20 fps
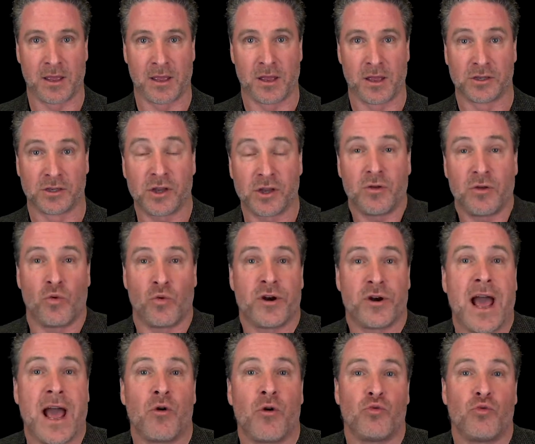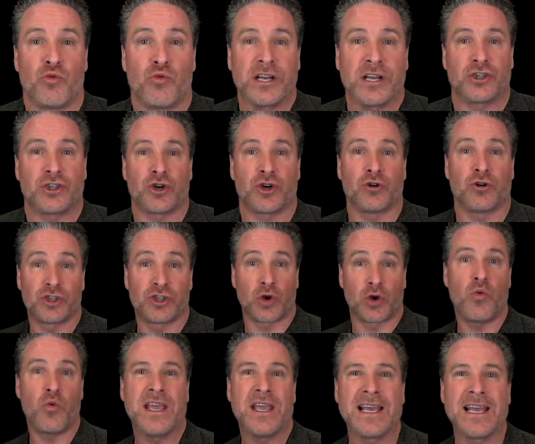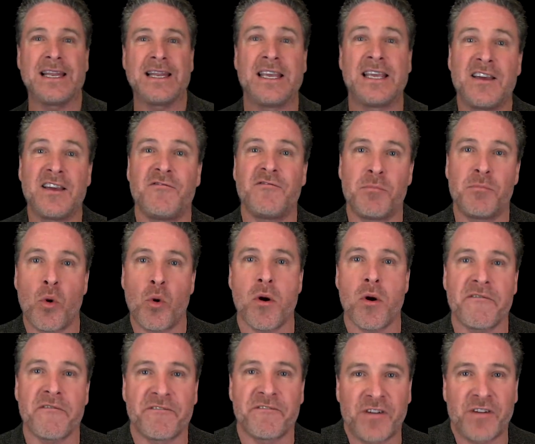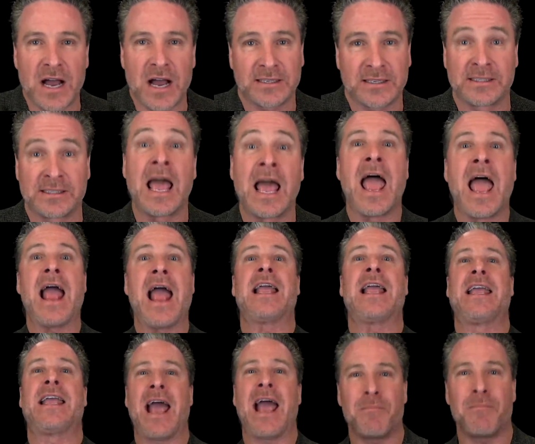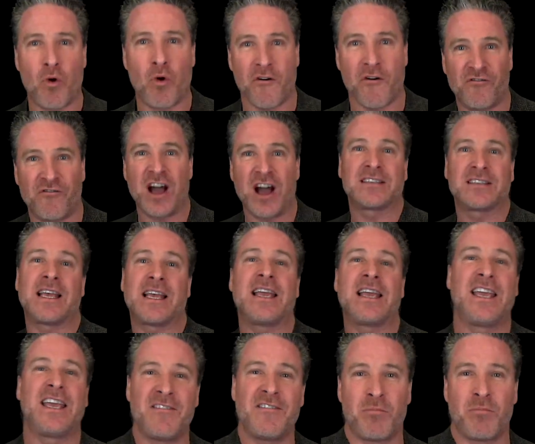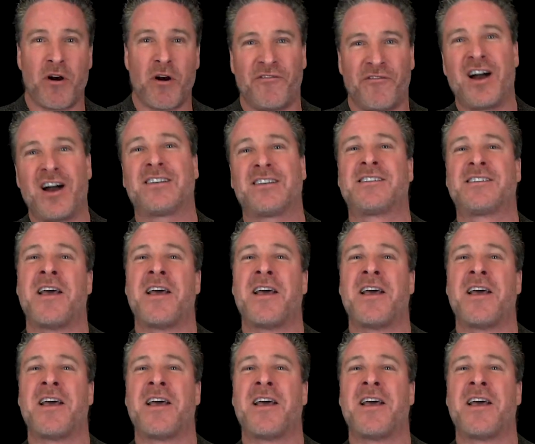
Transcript: so that we're now richer so we can give more fucks and get more fucks and give more fucks.